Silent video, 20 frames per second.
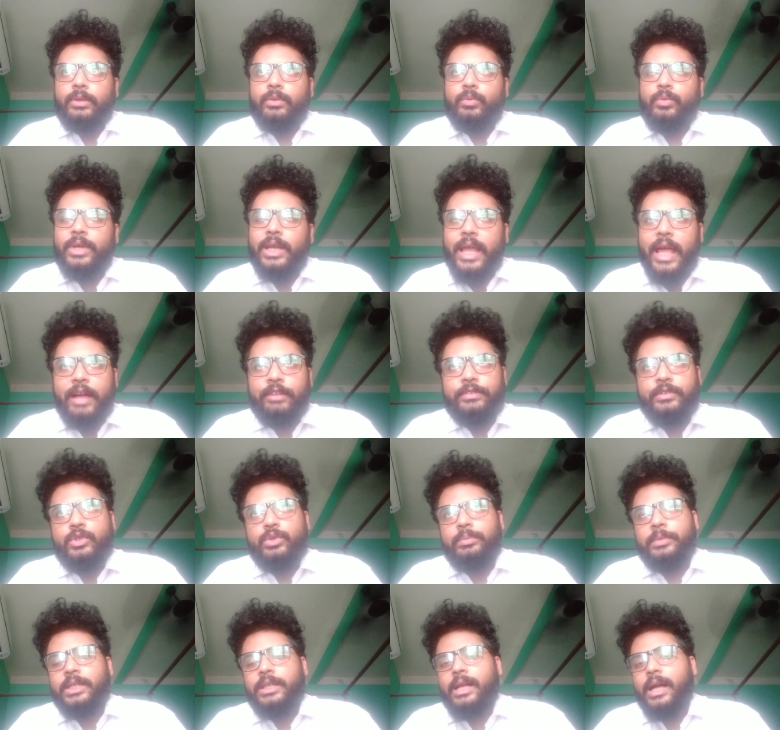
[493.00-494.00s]
will have
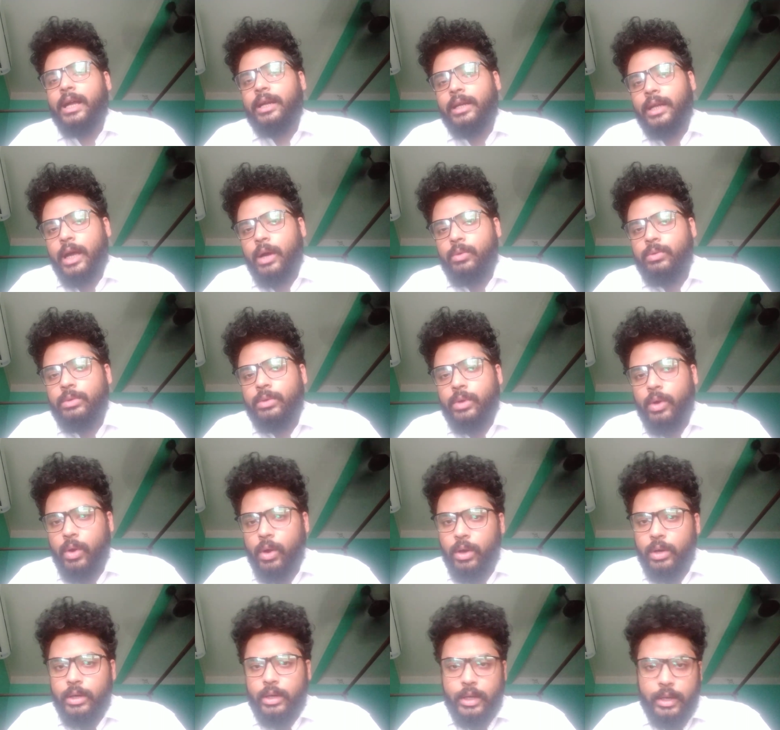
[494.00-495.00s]
to be a noun
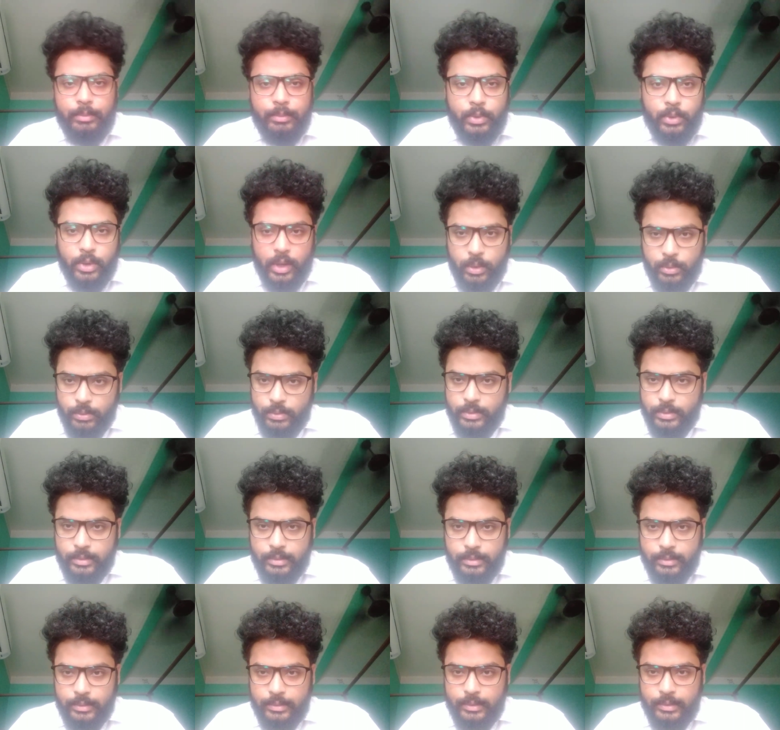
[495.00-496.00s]
or a pronoun,
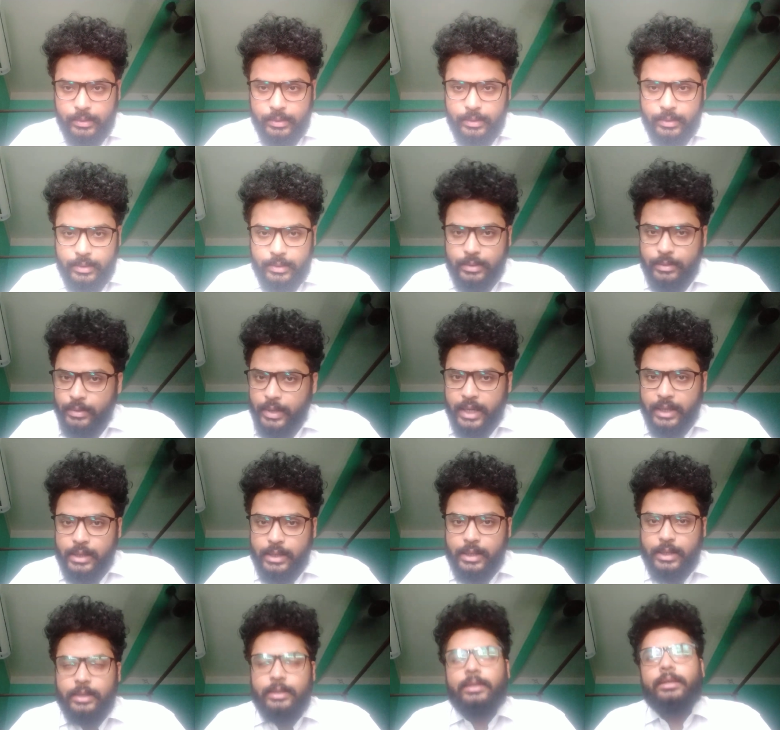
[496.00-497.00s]
right?